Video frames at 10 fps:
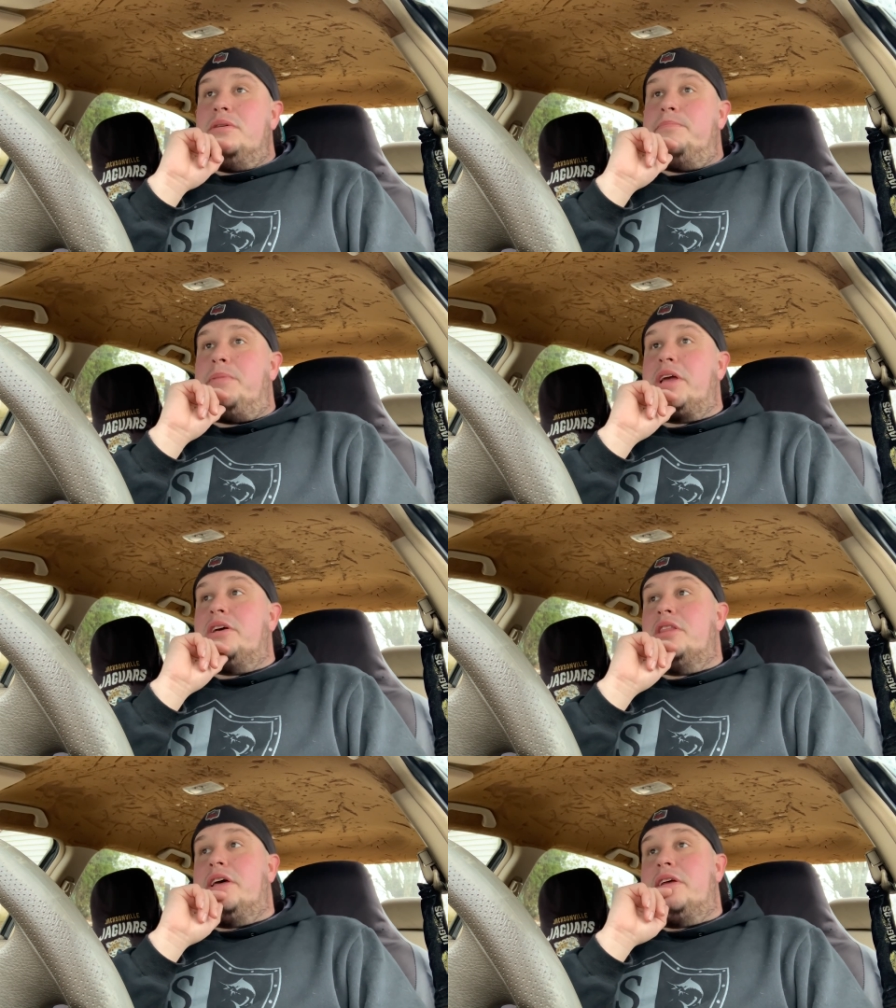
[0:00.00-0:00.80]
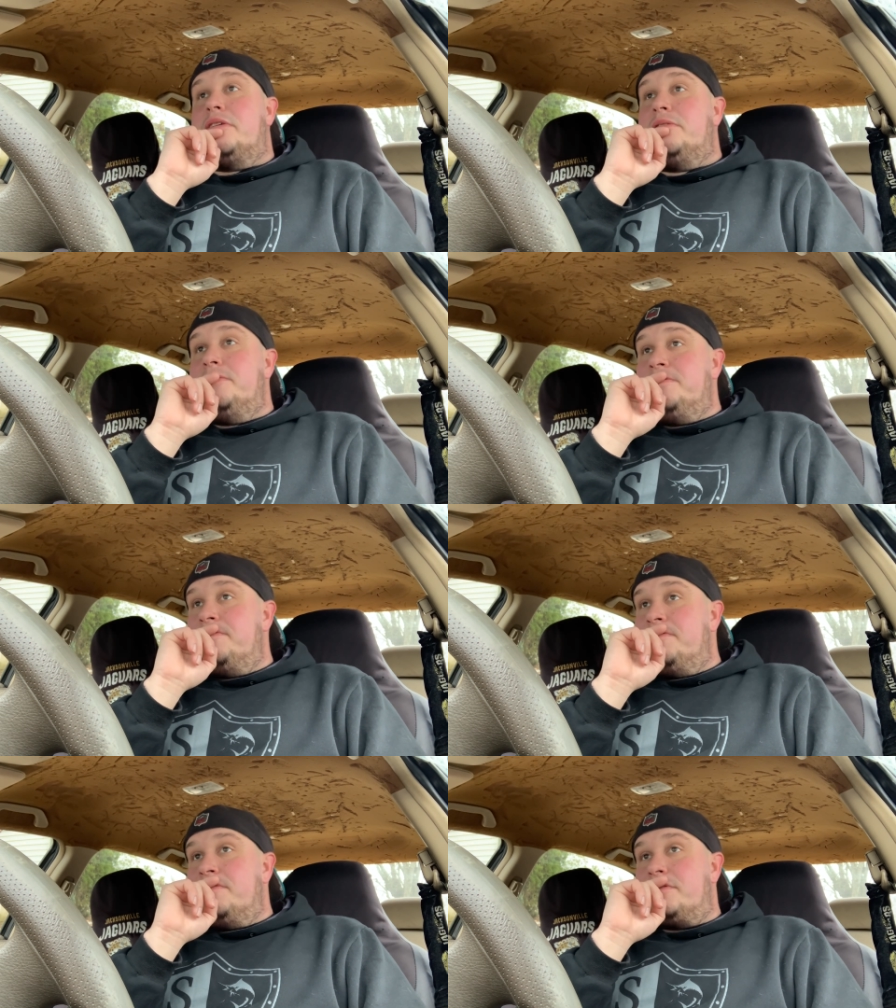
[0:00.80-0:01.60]
Mike Glennon
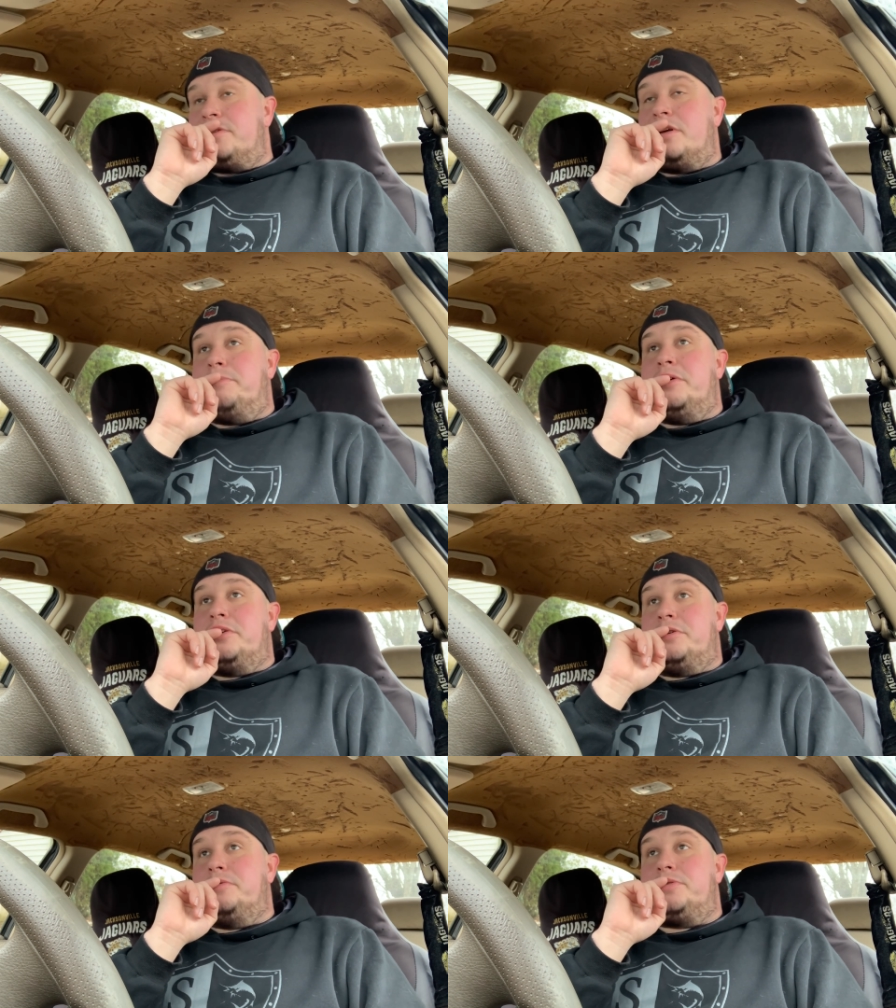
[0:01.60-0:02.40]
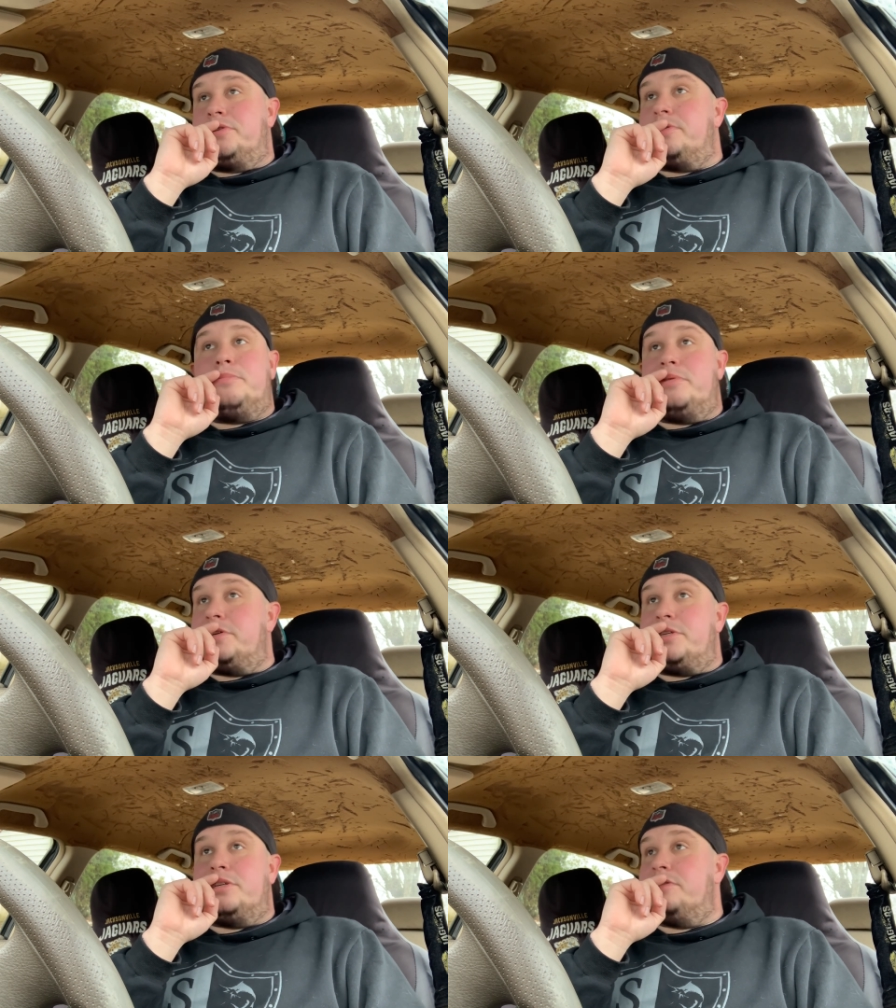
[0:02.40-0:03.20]
instead of Minshew, stupid as
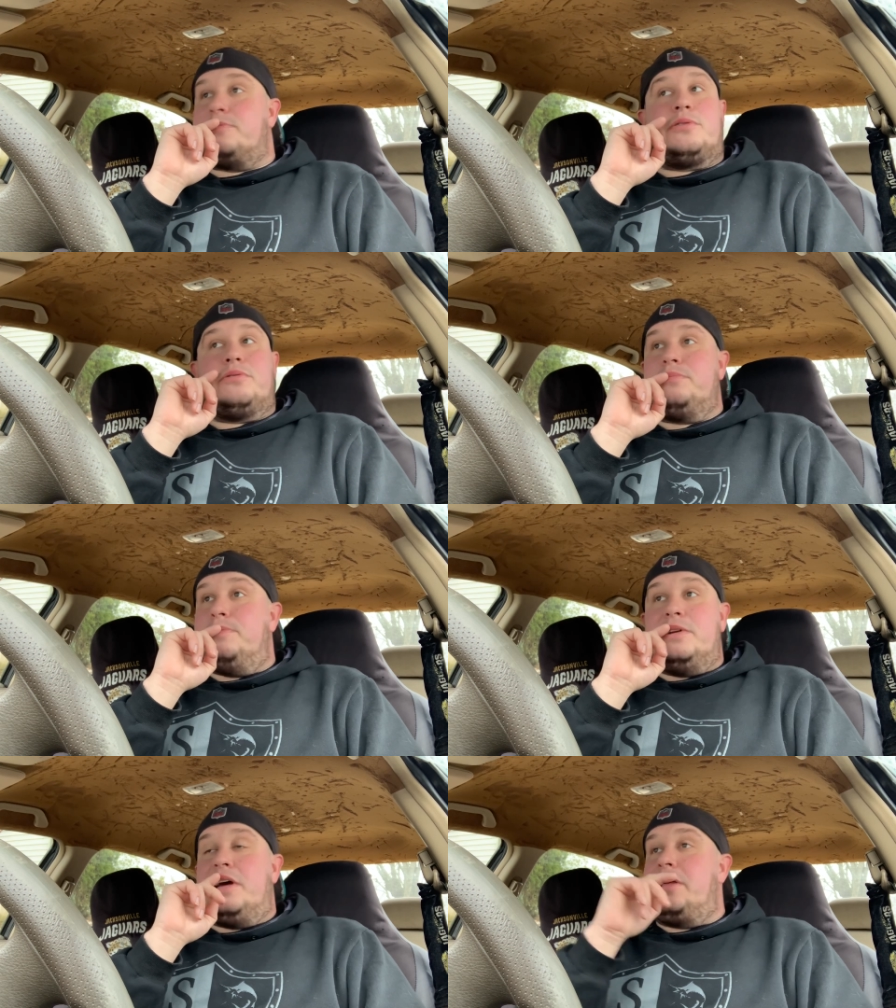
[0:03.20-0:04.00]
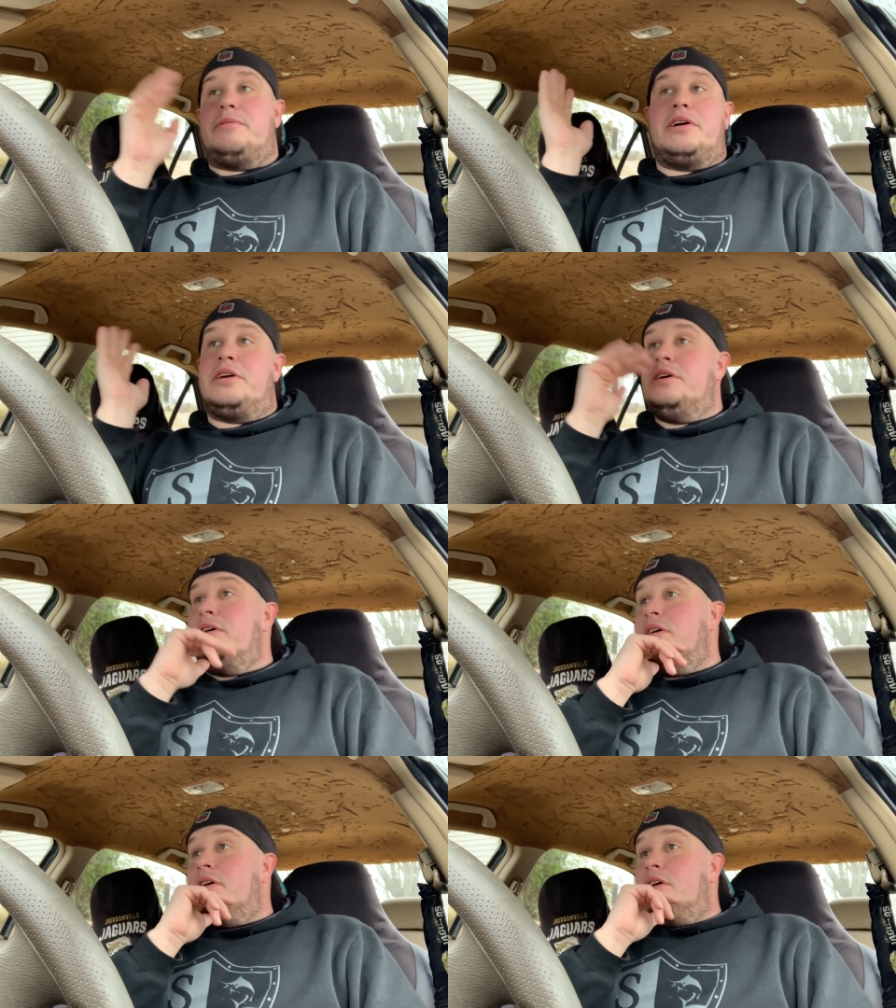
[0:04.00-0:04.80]
shit in the world. But anyway,
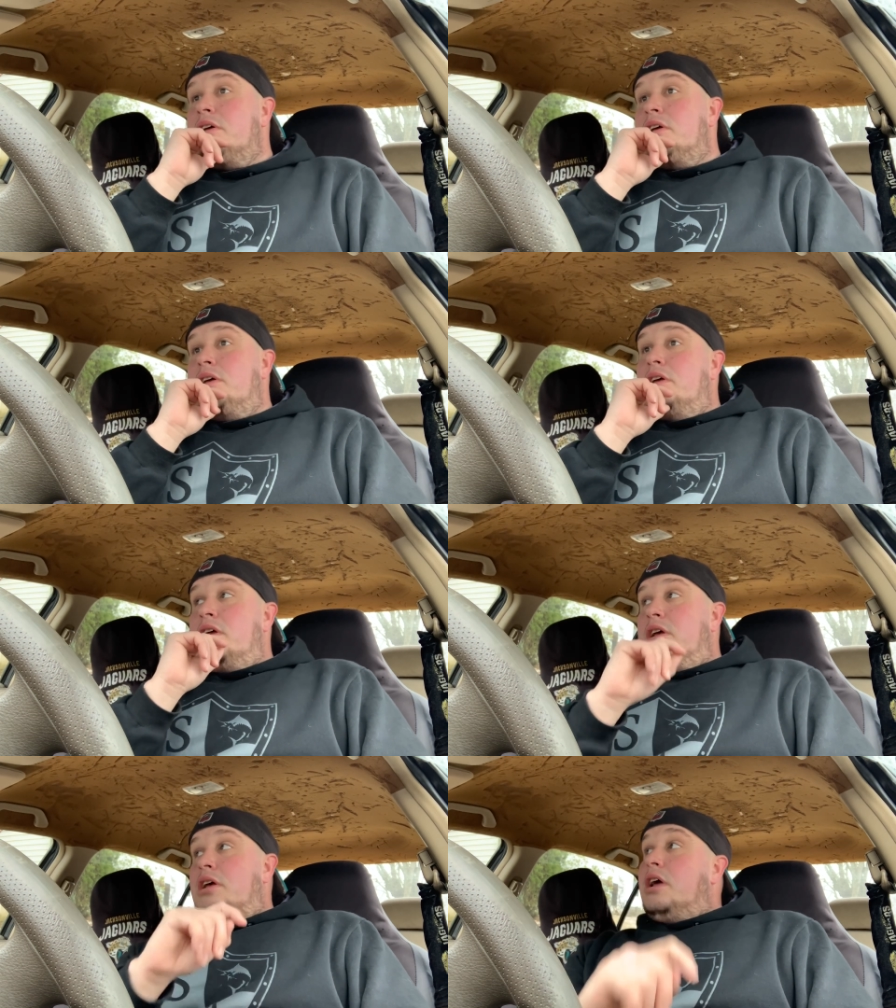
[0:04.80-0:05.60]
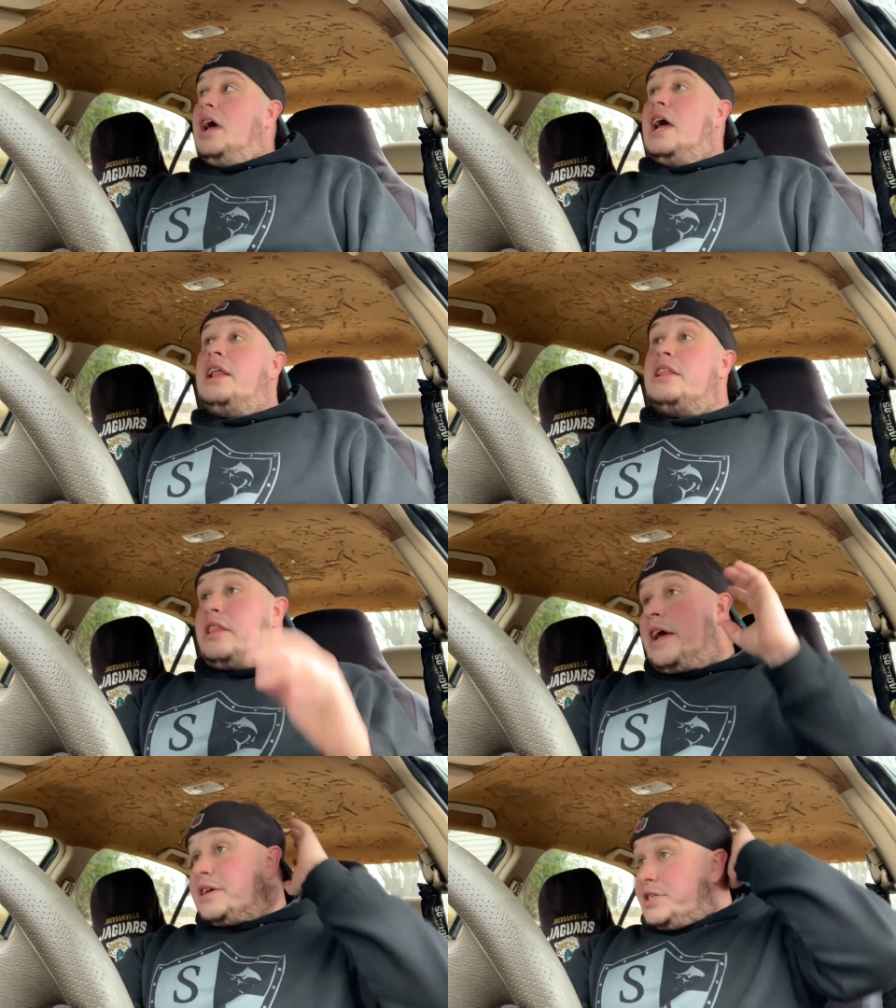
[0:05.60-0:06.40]
and then
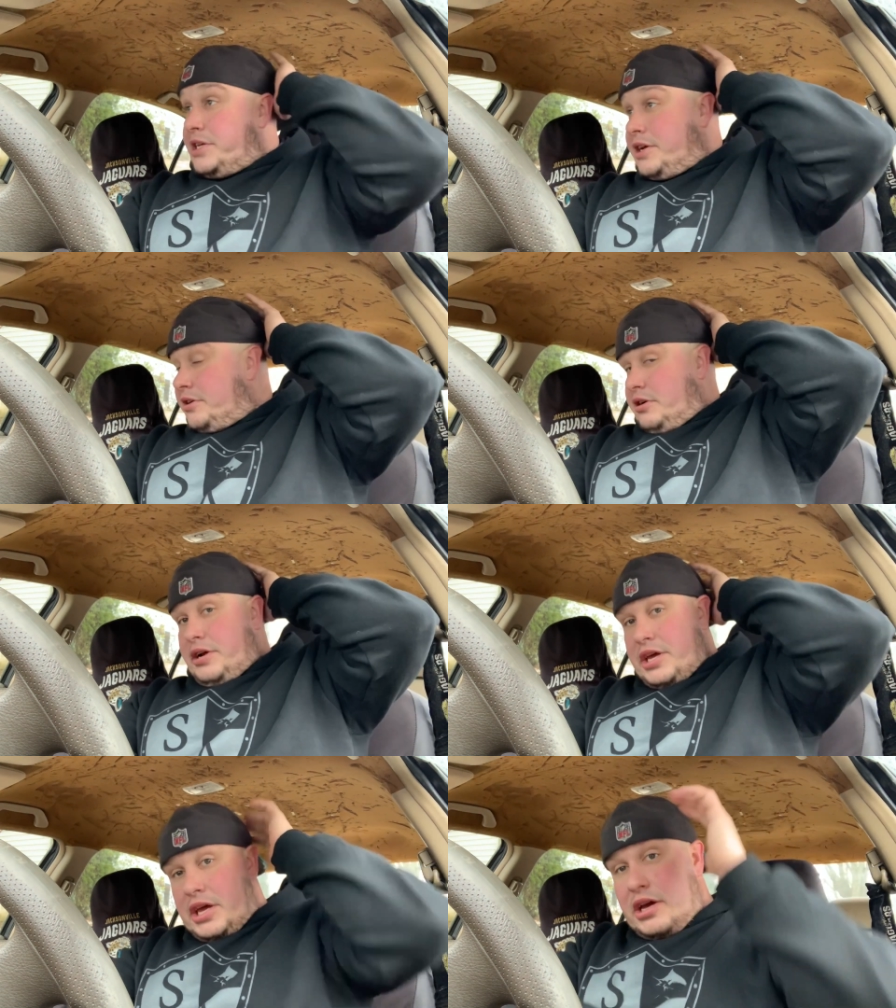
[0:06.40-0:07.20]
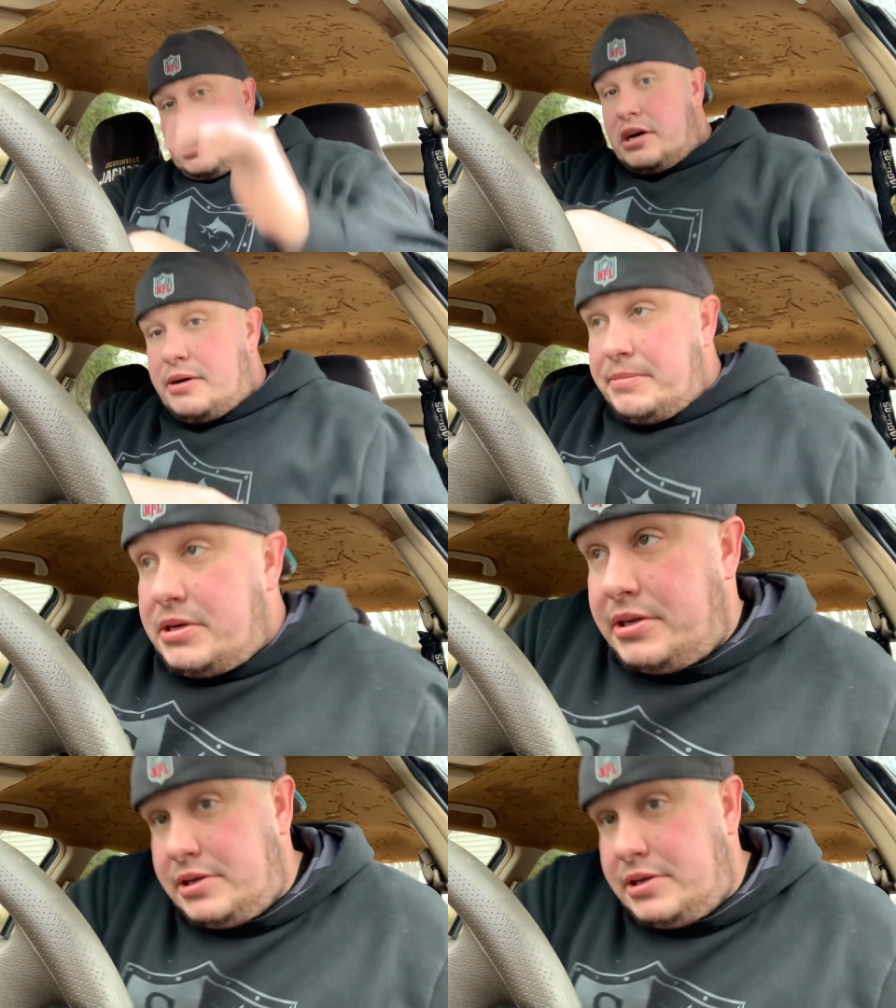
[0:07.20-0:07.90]
last year, he um